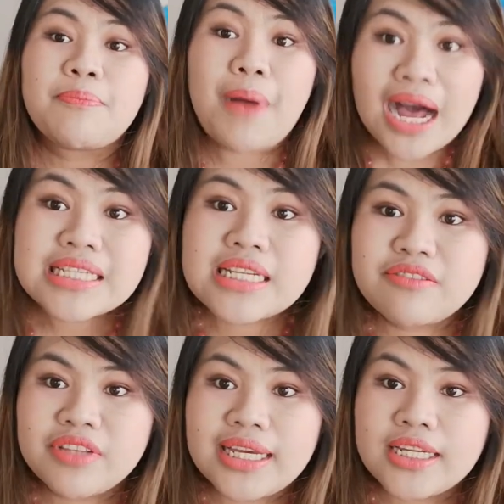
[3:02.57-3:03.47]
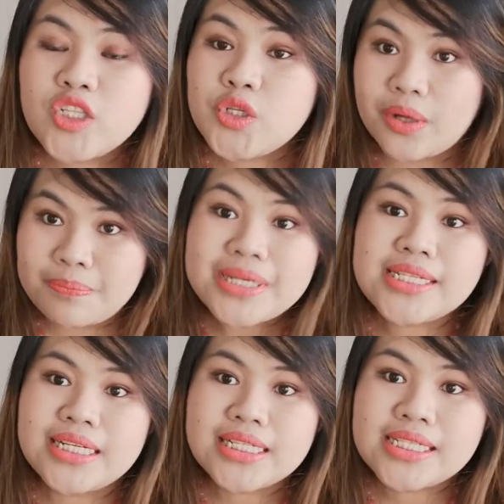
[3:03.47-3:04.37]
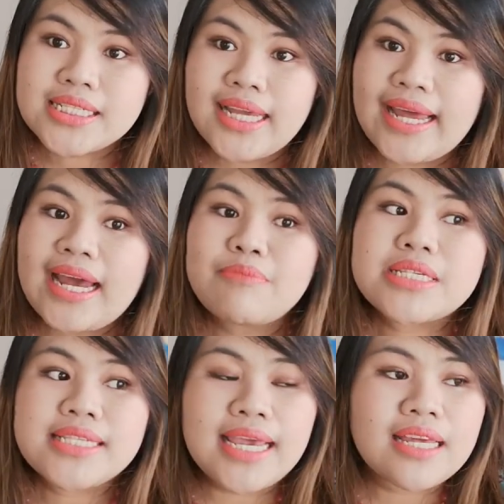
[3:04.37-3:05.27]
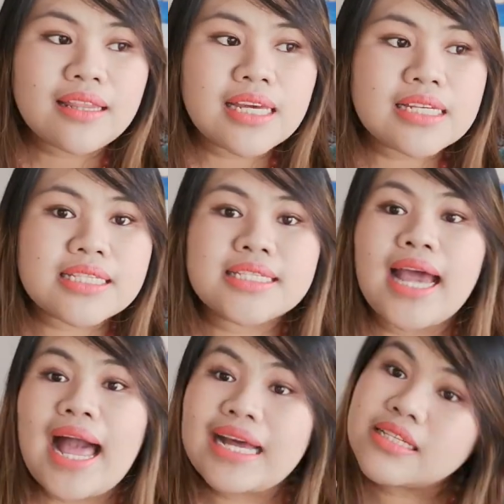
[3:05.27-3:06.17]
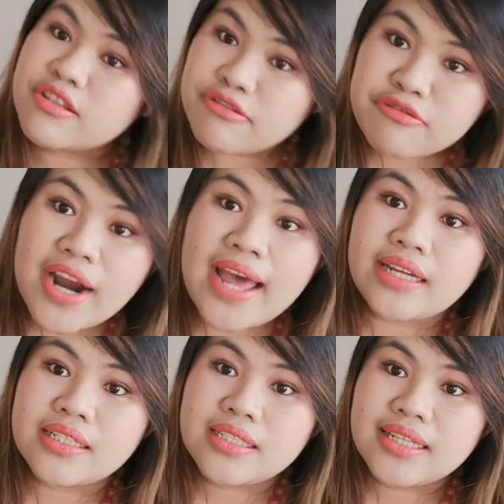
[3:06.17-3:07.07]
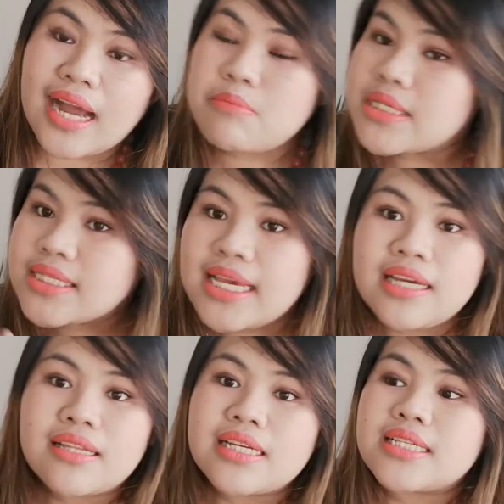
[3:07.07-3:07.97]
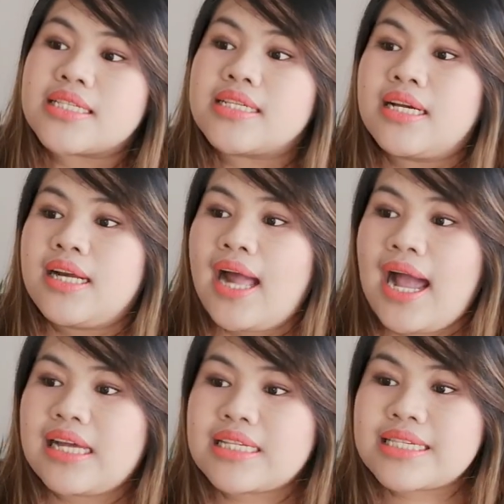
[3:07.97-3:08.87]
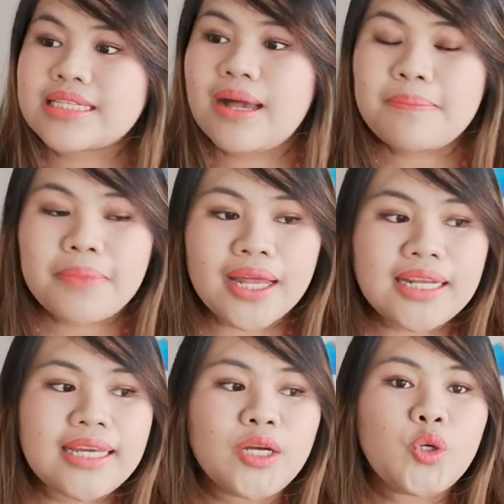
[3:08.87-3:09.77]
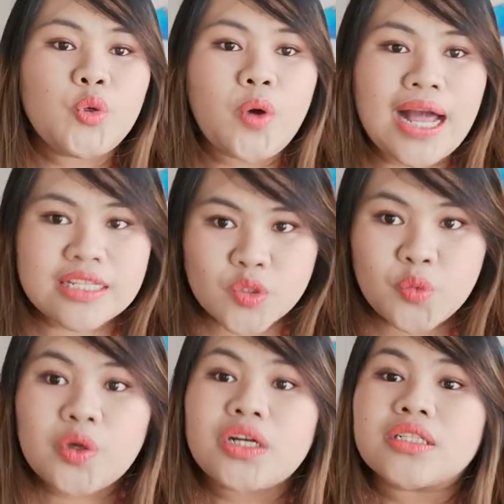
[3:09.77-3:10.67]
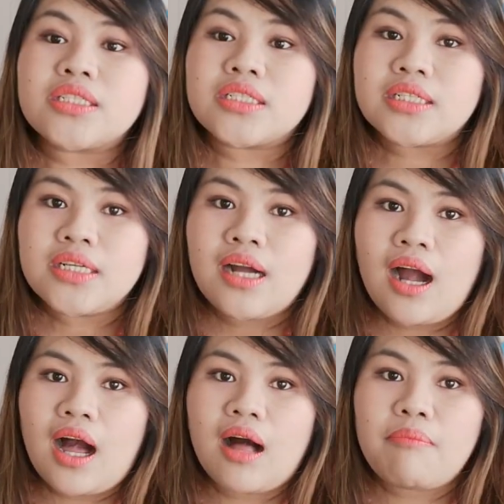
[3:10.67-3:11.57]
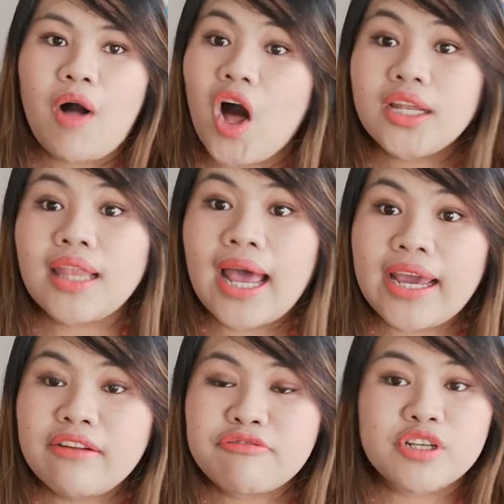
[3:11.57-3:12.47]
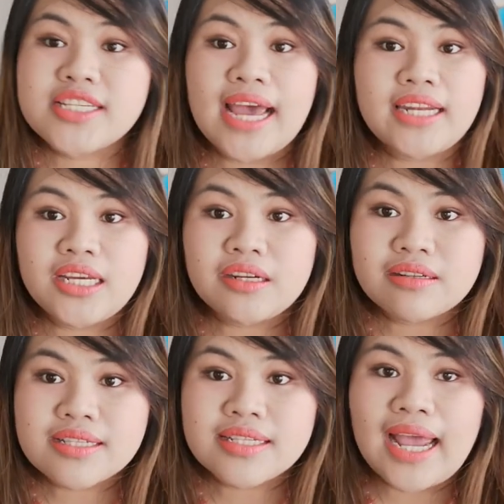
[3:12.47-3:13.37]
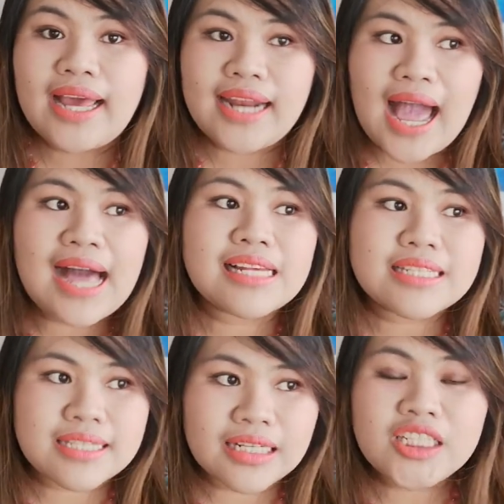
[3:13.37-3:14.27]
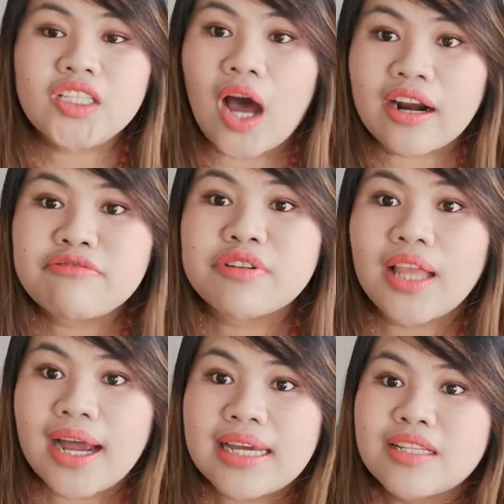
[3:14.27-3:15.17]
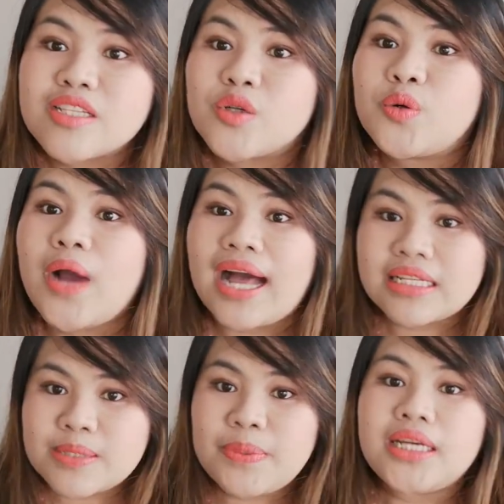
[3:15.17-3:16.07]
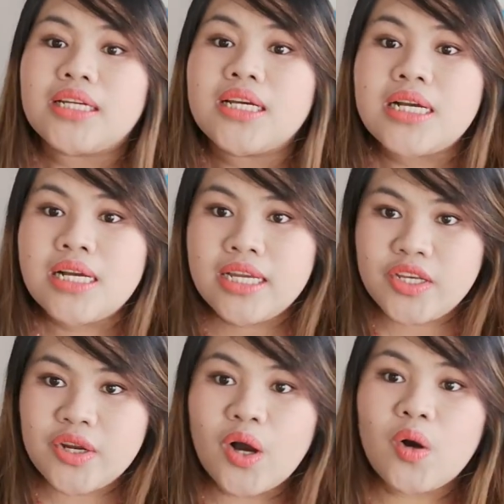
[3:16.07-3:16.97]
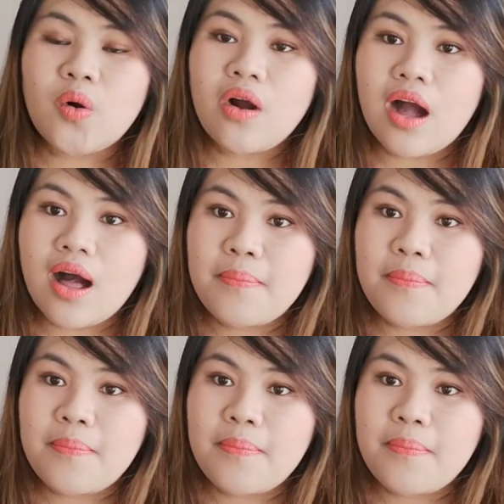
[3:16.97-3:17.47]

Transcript: positively to a business. And I'm saying this as a friend. I'm saying this as somebody who has worked online for 10 years and has a lot of clients who has been, you know,